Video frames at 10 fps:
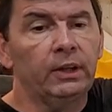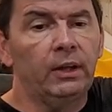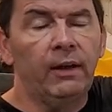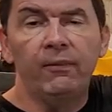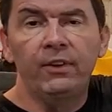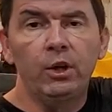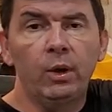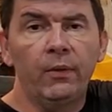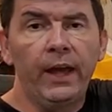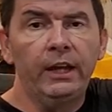I'll have a video
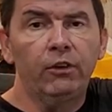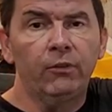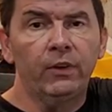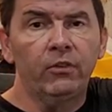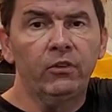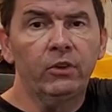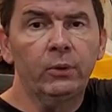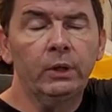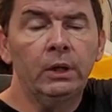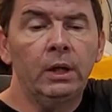on that here very soon.